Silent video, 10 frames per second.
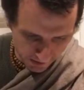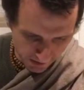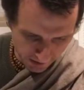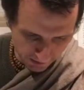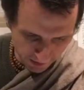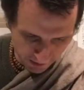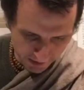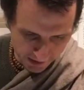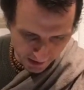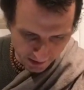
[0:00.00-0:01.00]
Generally it
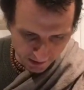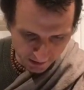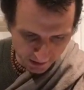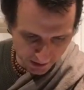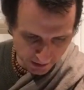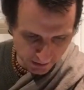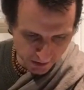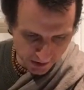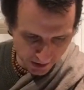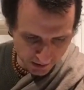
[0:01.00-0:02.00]
is said that the king
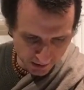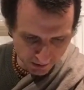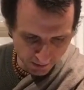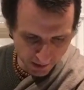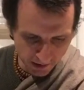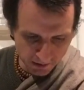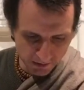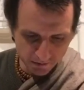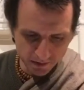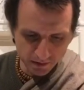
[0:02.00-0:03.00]
took shelter on the
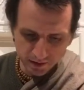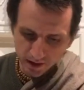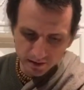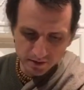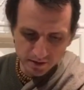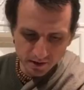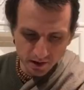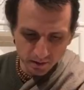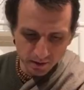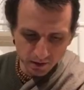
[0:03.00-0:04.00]
banks of the Ganges,
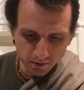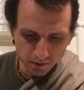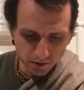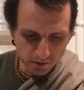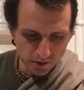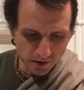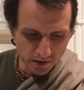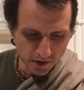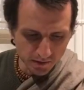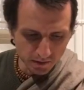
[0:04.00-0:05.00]
but according to
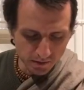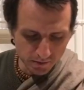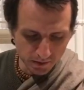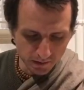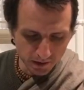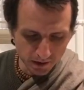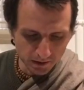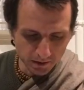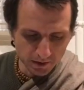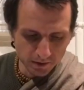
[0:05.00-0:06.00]
Srila Jiva Goswami,
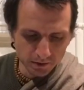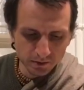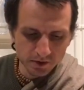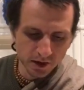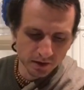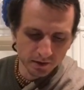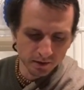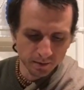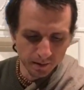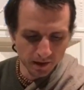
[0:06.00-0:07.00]
the king took shelter
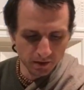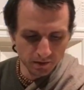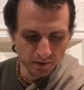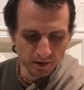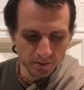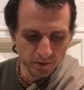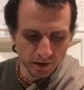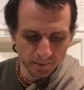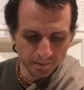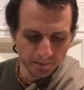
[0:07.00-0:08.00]
on the bank of the
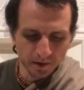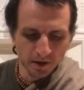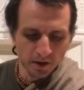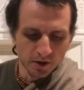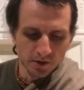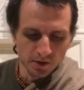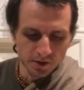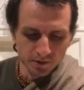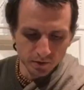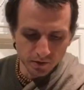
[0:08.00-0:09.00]
Yamuna. Srila
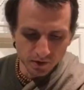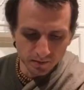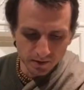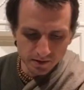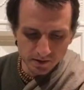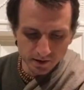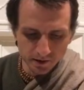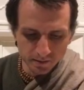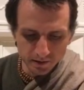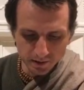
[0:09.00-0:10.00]
Jiva Goswami's
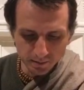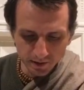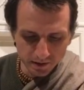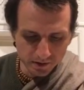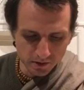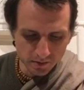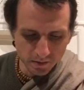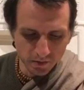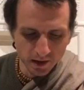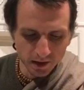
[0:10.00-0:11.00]
statement appears to be
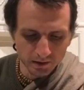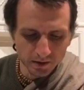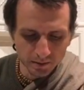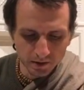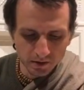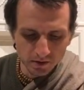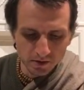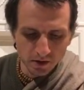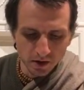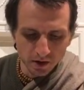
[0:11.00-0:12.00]
more accurate
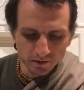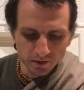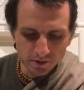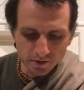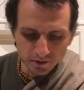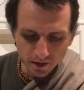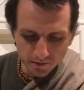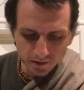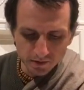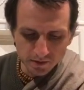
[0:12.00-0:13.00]
because of the
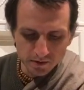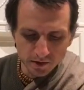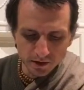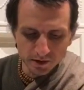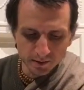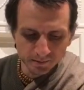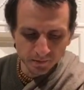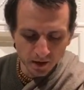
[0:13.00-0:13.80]
geographical situation.